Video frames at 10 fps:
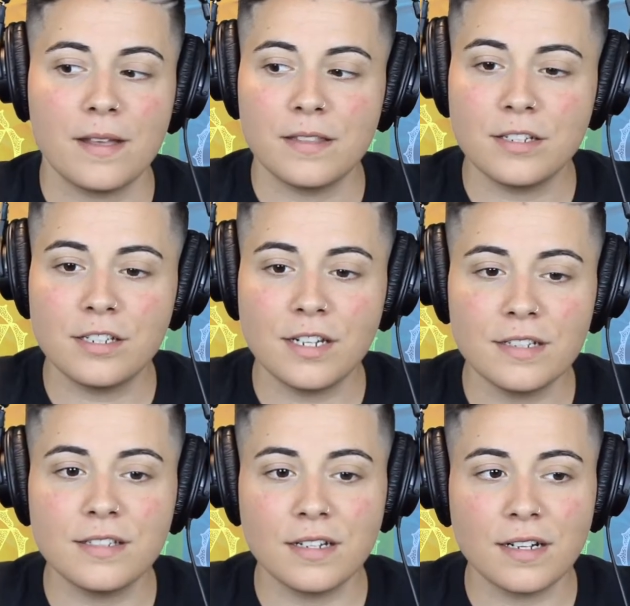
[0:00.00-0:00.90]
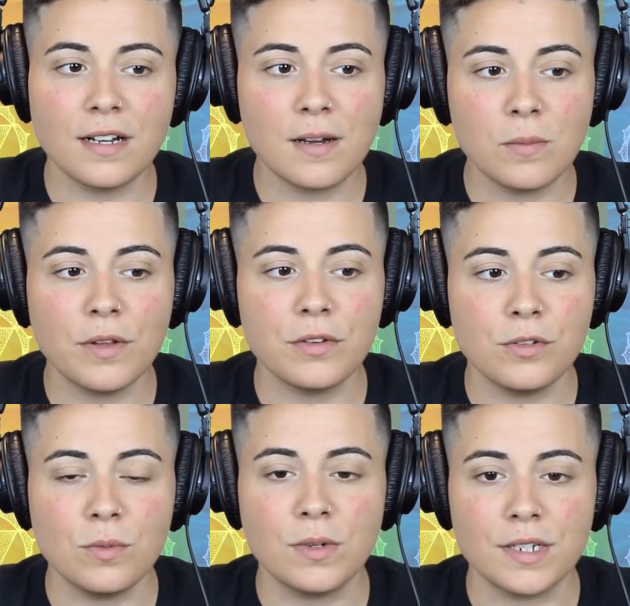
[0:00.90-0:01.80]
The shit is gonna come whether
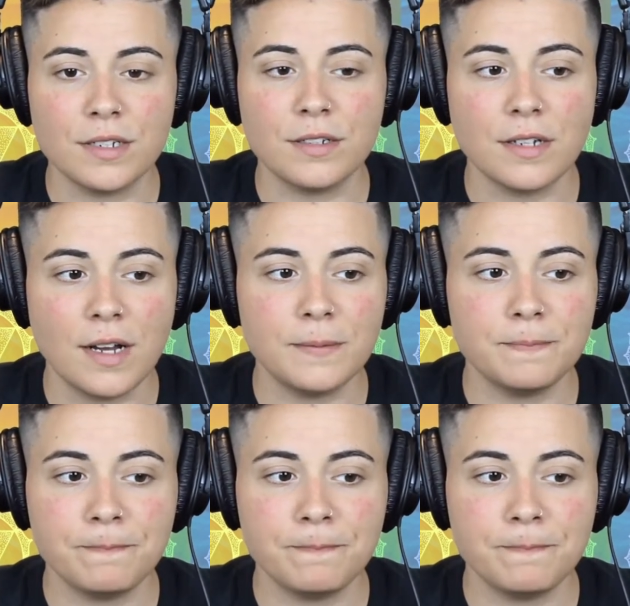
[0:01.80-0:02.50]
you want it or not.